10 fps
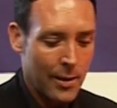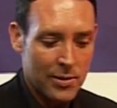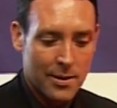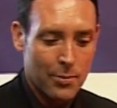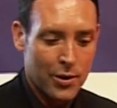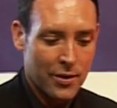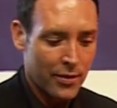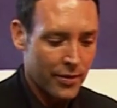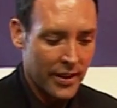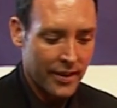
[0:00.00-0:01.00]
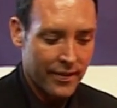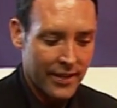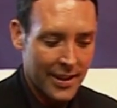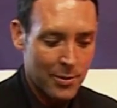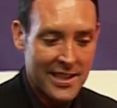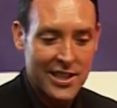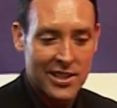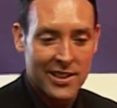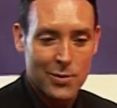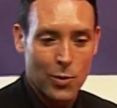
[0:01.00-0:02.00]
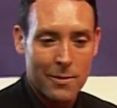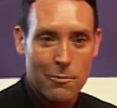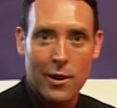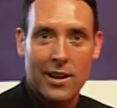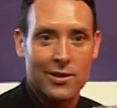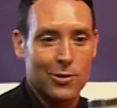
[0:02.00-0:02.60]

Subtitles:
that was the birth of RéVive. And it was actually this one product